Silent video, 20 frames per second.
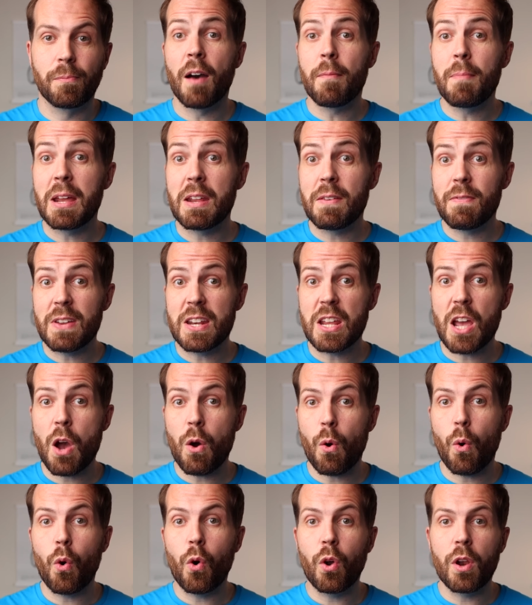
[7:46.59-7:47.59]
I've made a video
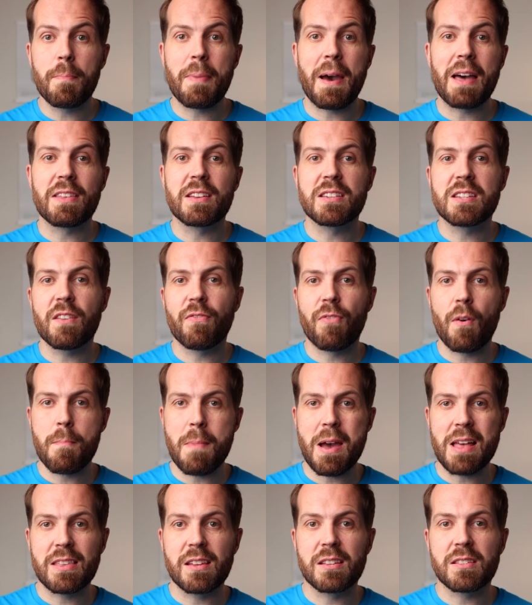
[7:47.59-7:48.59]
all about the different
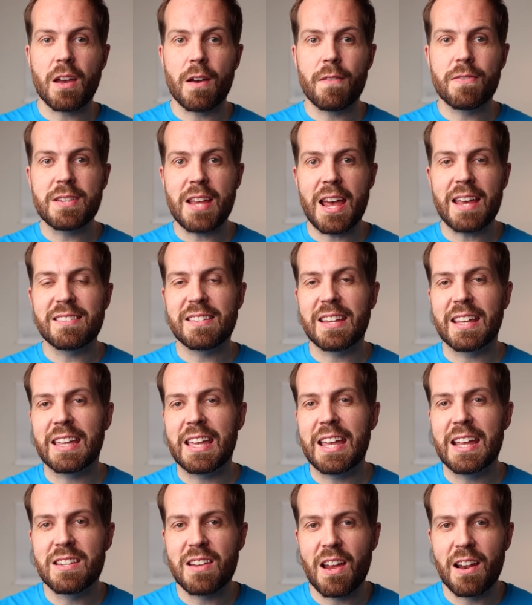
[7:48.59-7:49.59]
methods of testing
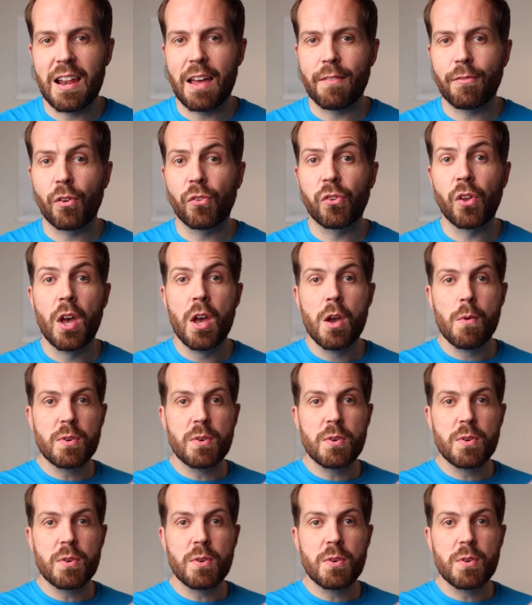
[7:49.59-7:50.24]
ketone levels,